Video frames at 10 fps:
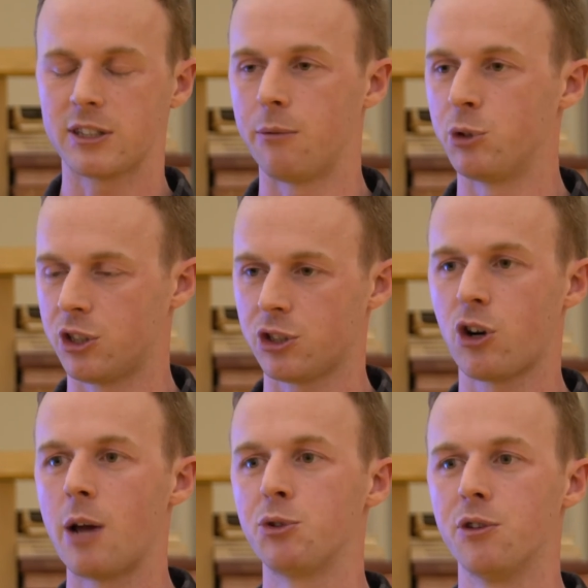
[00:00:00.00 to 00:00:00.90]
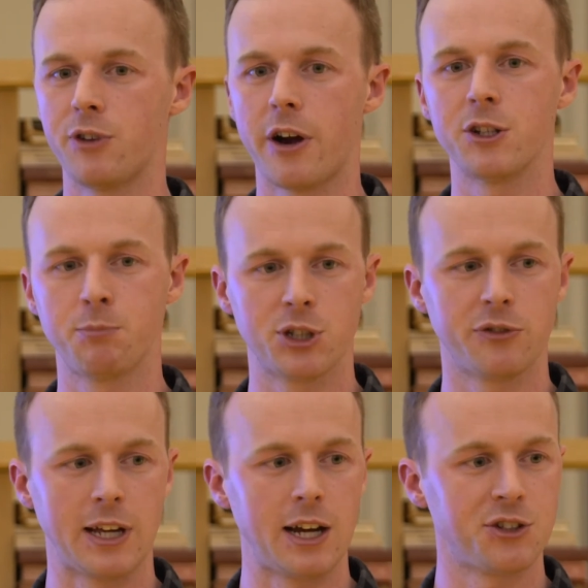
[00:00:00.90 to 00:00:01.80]
which describes all the various bits of
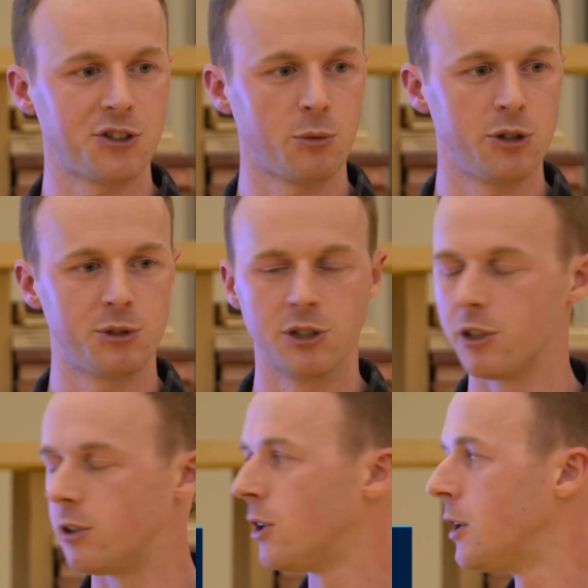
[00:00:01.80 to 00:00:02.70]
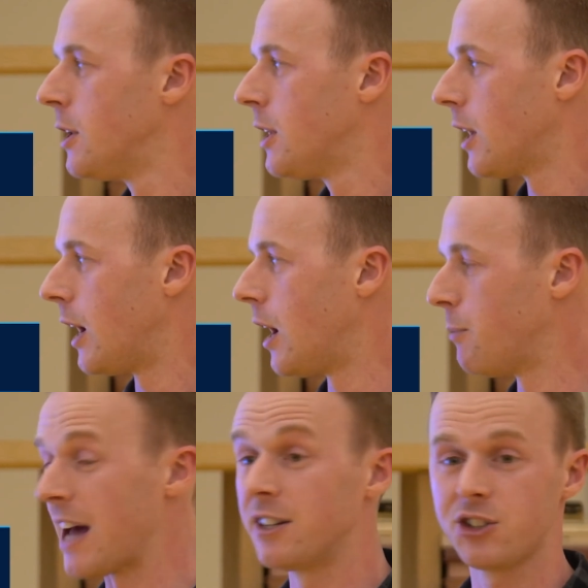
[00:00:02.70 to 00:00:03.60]
analysis I want them to do,
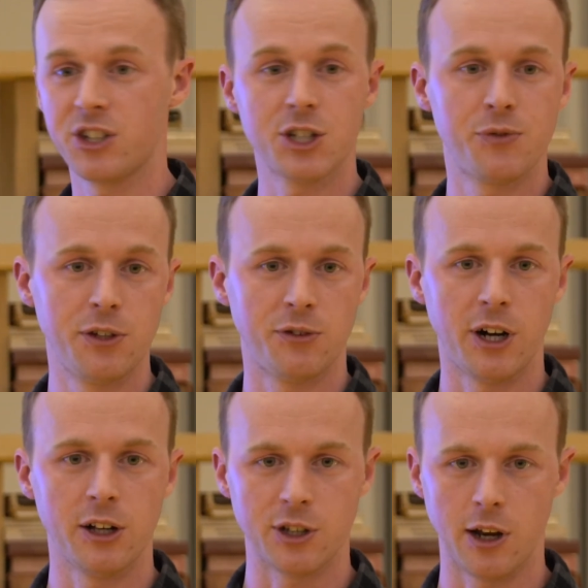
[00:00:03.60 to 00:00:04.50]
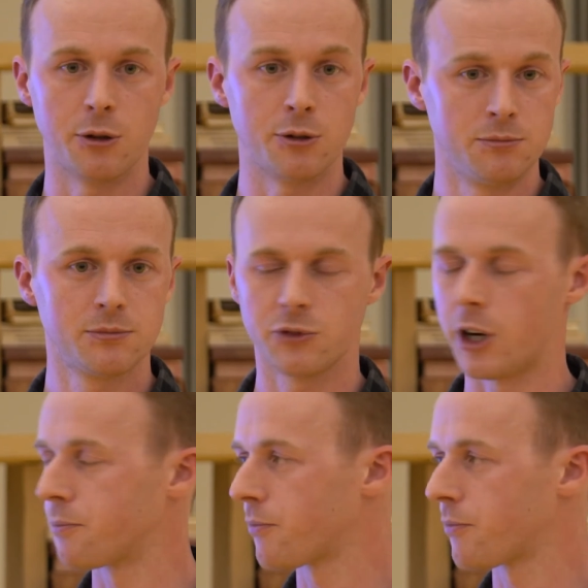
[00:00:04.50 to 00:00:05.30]
and a CSV file to load, right?